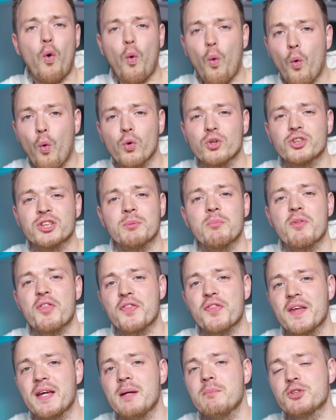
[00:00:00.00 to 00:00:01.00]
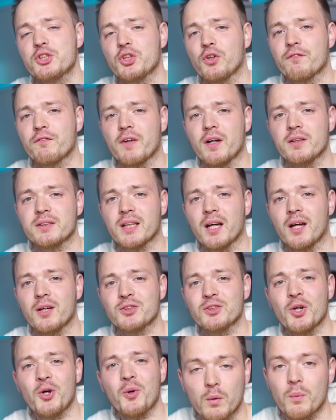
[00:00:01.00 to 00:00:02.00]
autumn theme to your
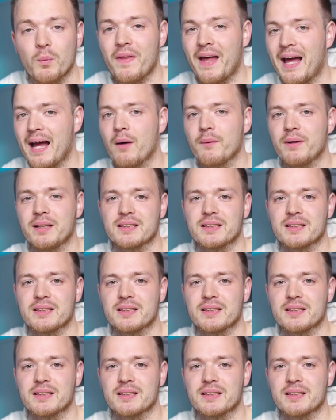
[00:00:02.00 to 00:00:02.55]
photos without